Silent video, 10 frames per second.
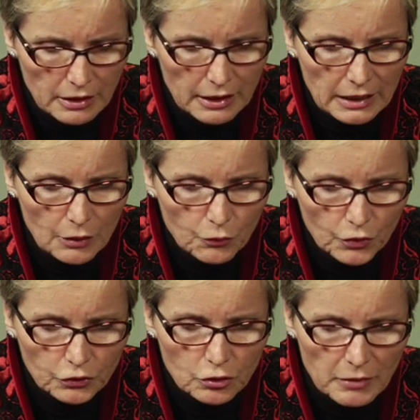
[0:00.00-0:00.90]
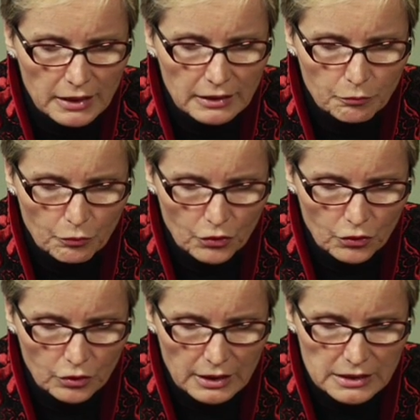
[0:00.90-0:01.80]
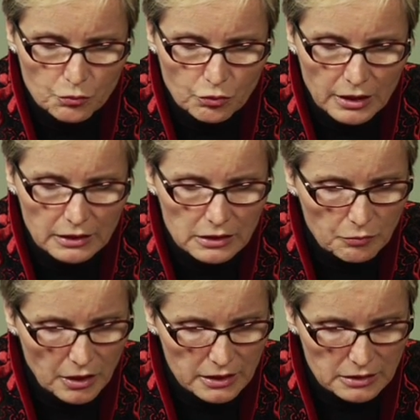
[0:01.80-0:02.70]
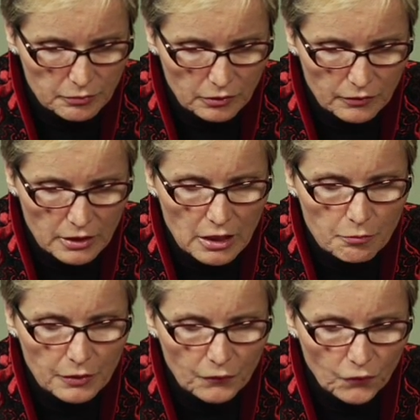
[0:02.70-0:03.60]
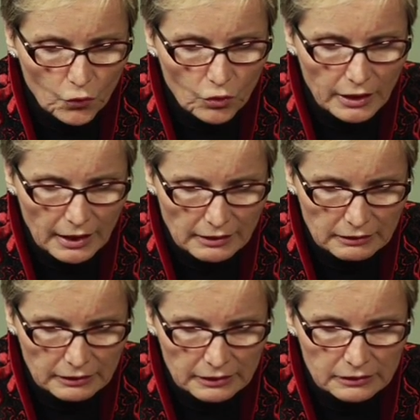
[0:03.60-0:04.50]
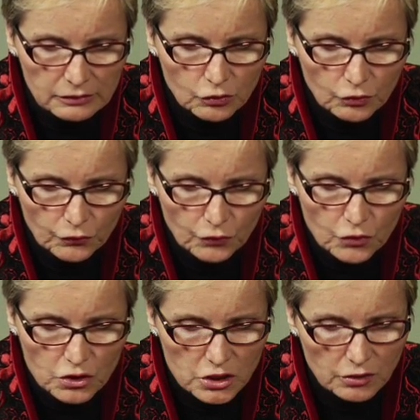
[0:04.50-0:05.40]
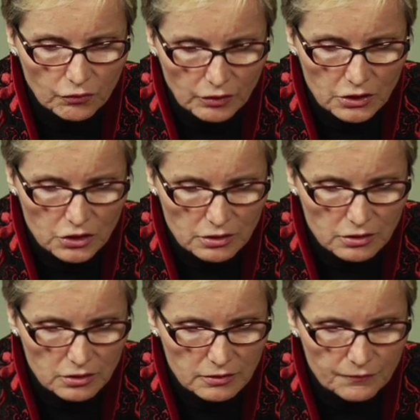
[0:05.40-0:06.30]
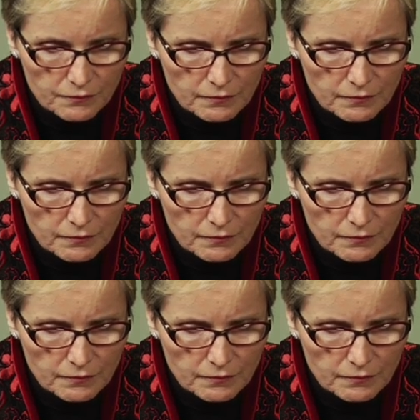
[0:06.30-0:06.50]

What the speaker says: and I want to make it burn as bright as possible before handing it to future generations.